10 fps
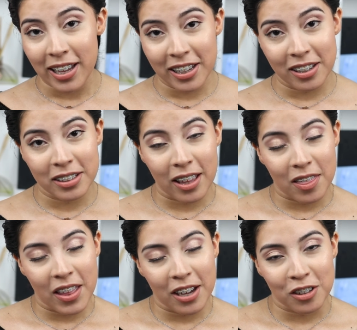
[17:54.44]

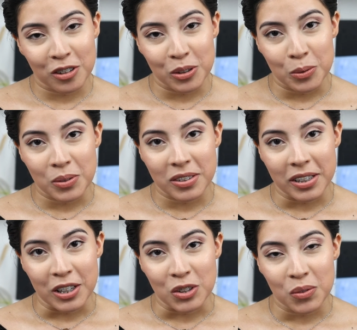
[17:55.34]
And that concludes
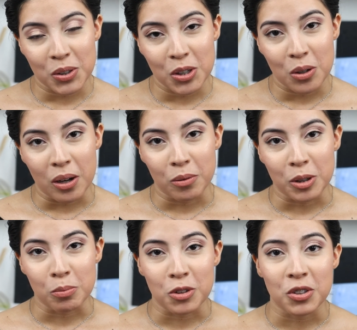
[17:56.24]
today's video. I
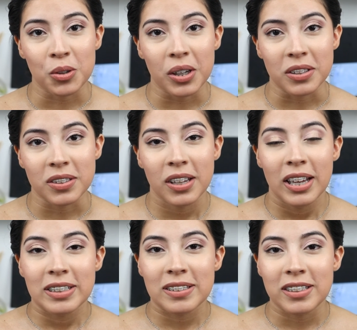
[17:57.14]
really appreciate you guys
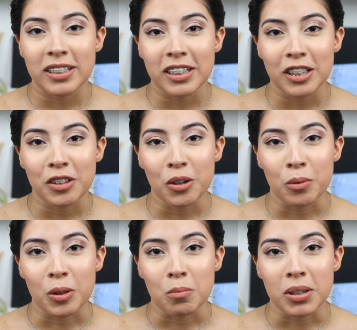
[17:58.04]
sticking in there
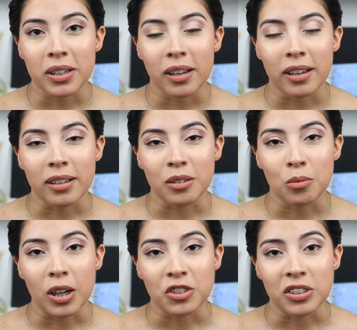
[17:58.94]
with me and
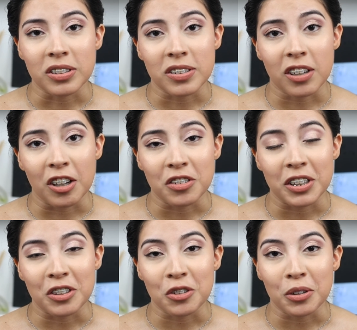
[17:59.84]
watching this
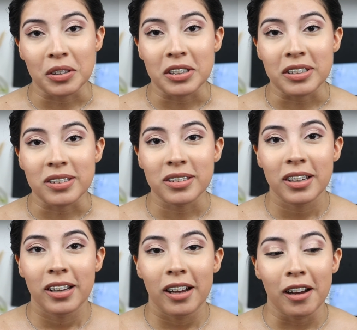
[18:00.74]
content during these
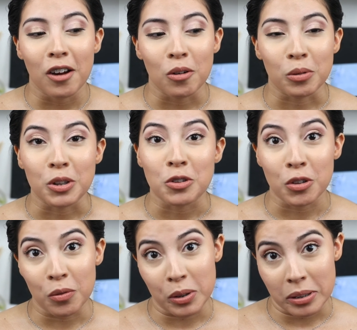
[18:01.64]
really
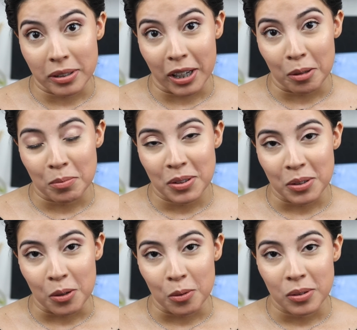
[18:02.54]
troubling times.
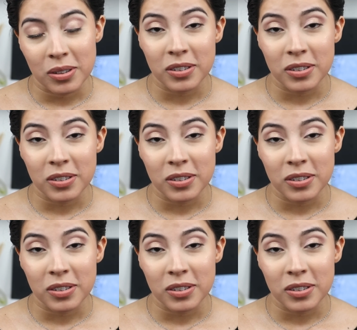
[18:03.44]
So